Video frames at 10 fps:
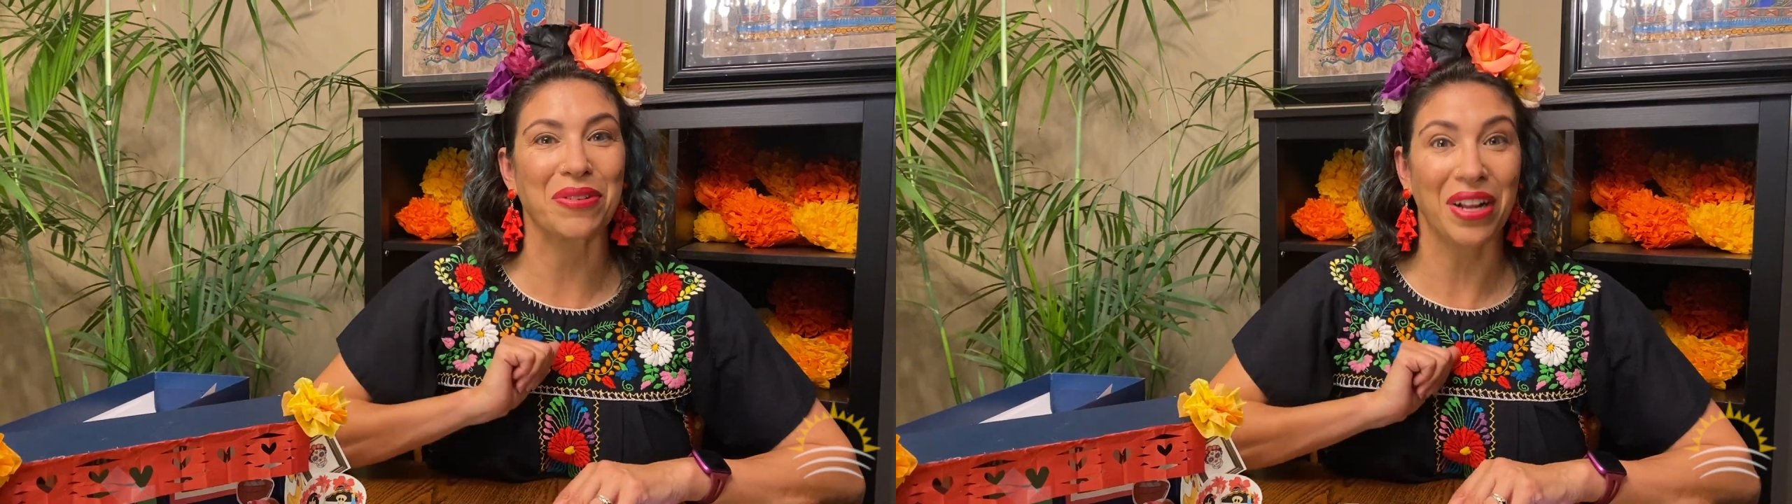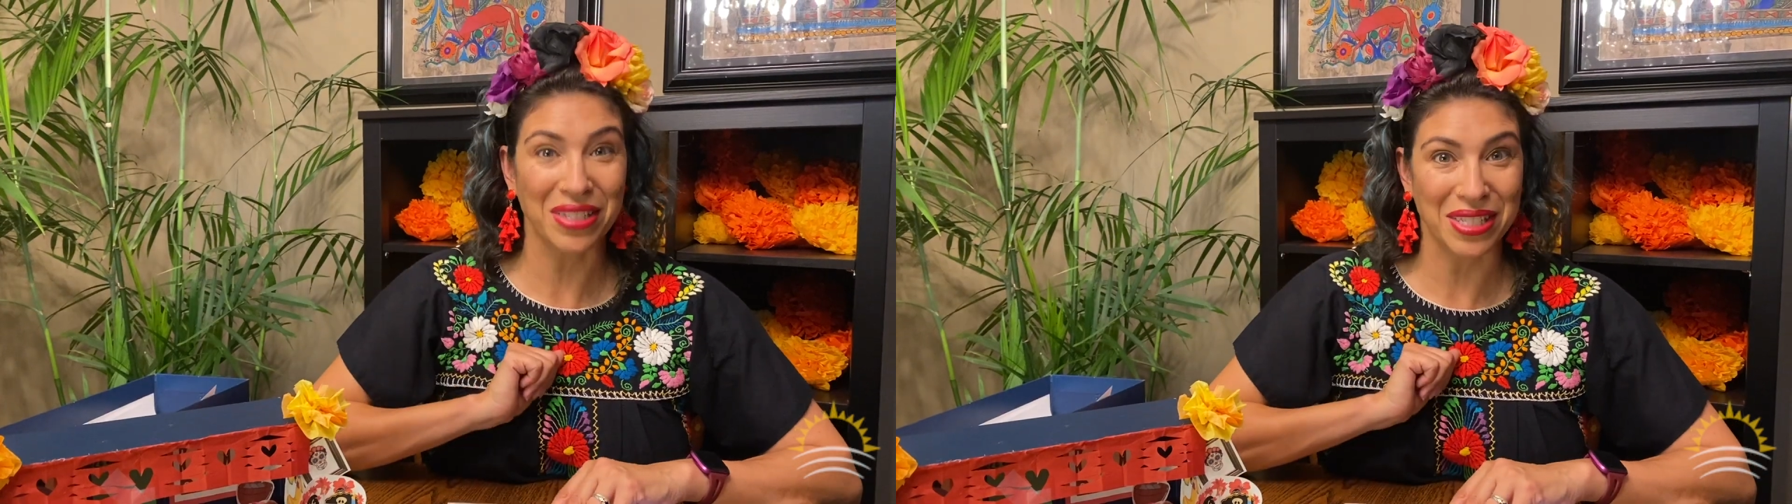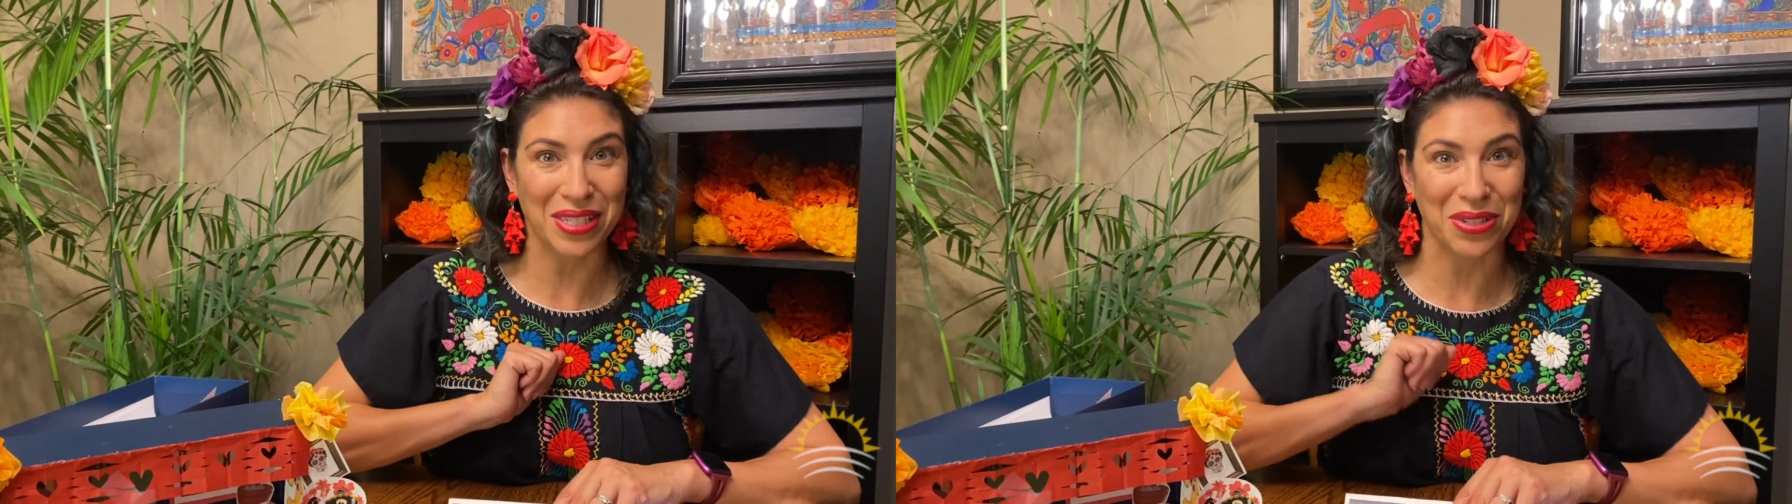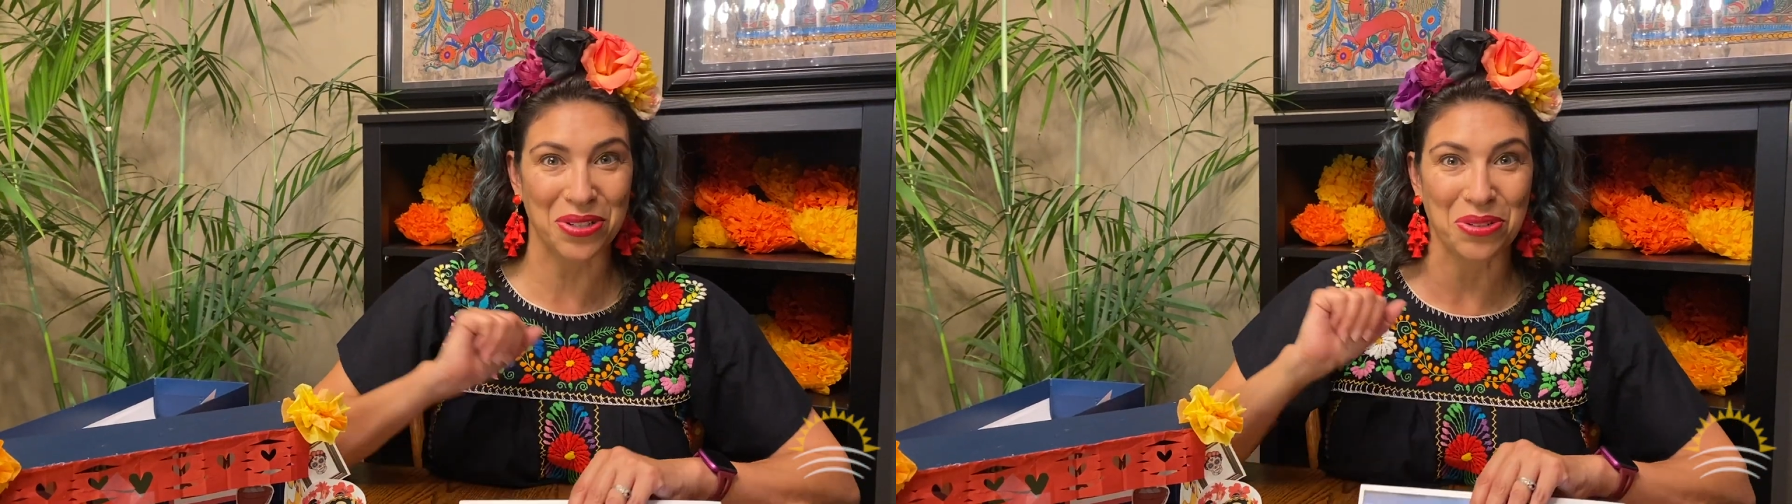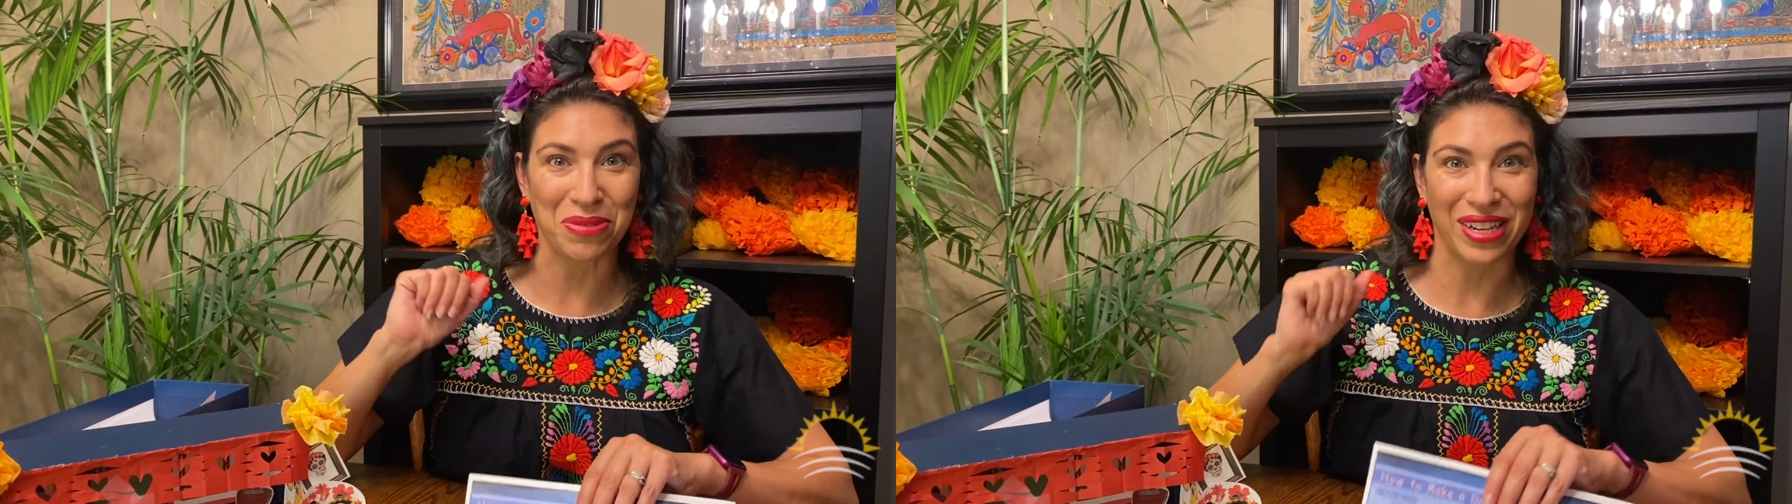else is in your
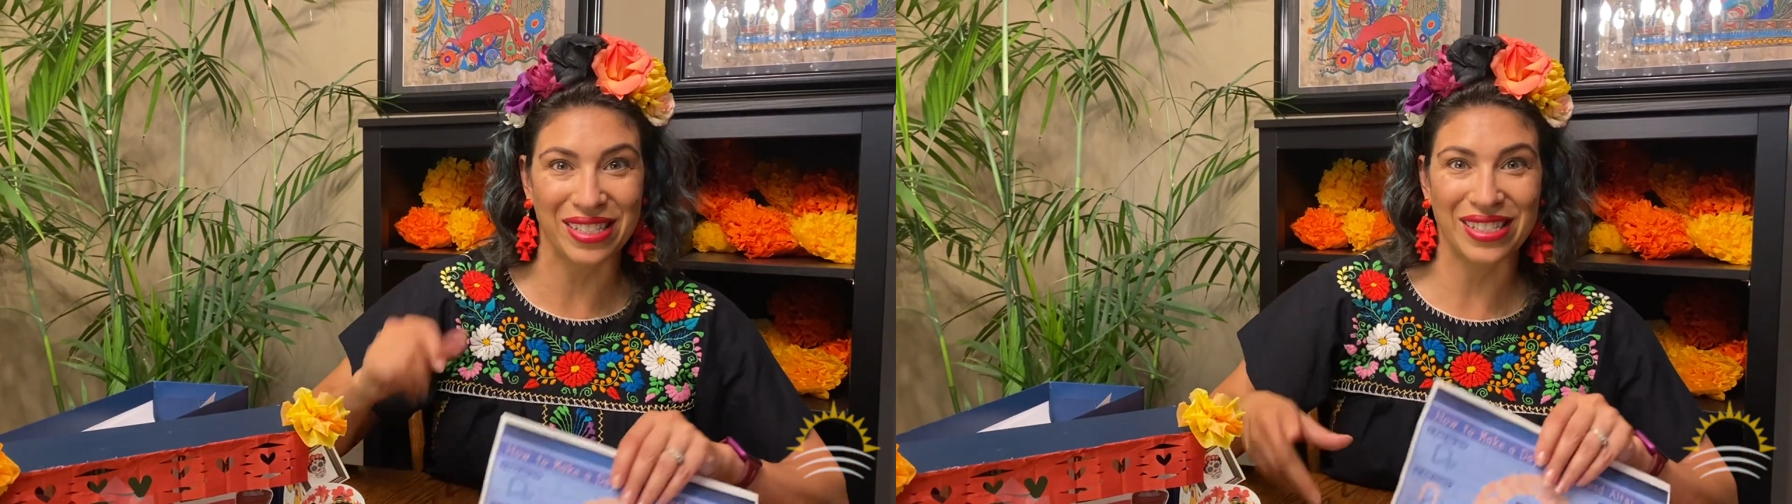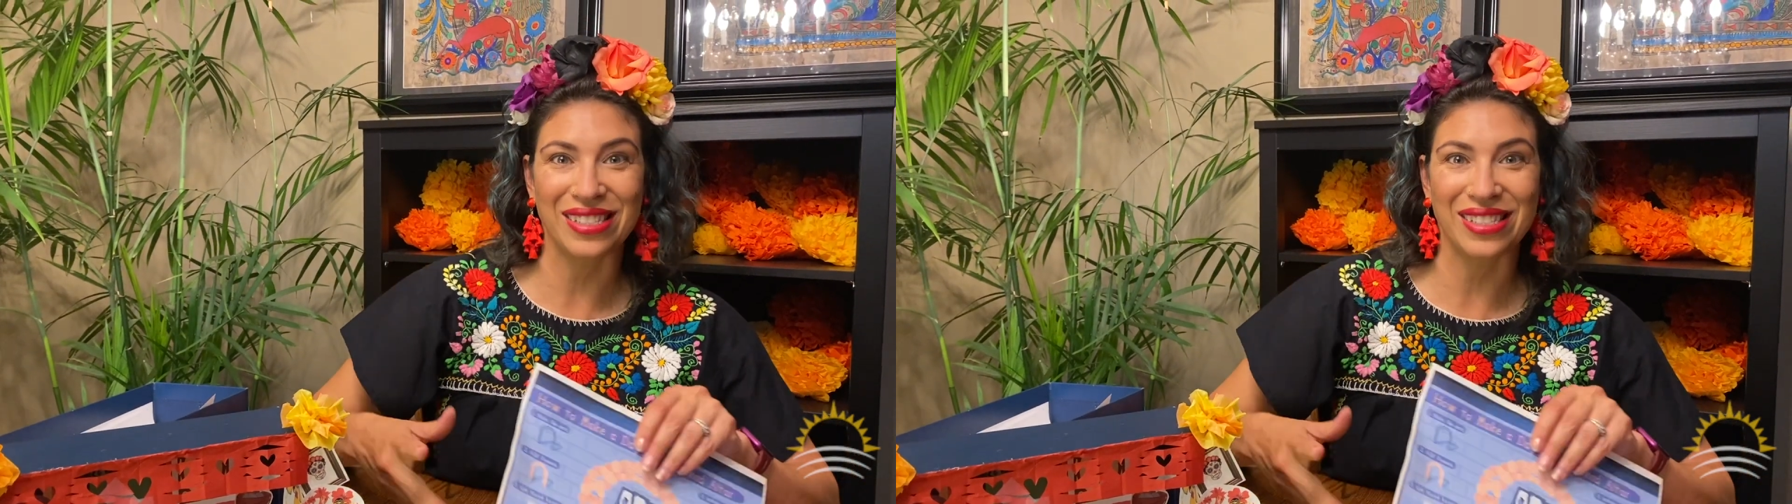shoebox.